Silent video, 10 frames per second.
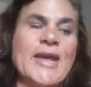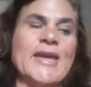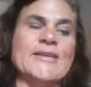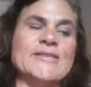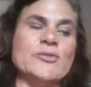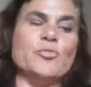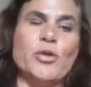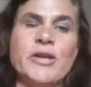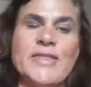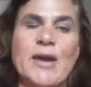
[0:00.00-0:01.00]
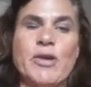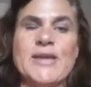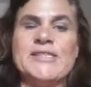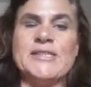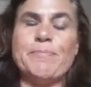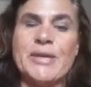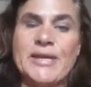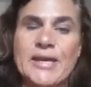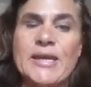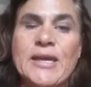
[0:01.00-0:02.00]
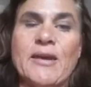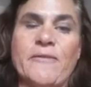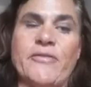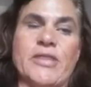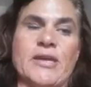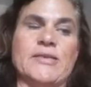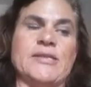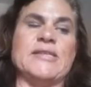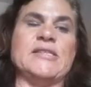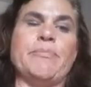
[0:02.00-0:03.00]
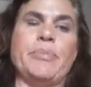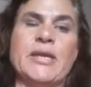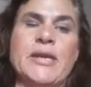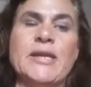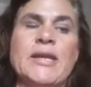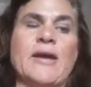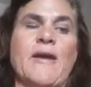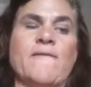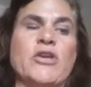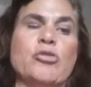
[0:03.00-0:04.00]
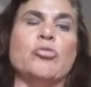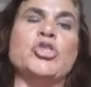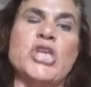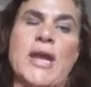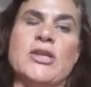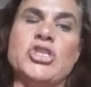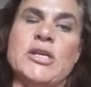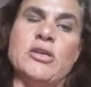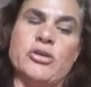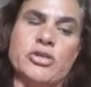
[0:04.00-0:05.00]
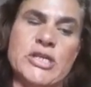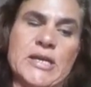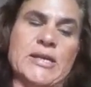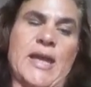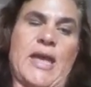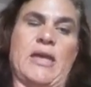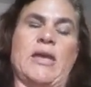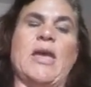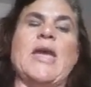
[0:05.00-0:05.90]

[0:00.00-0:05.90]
It doesn't work that way. It's the beginning of things. It's the beginning of you changing your DNA.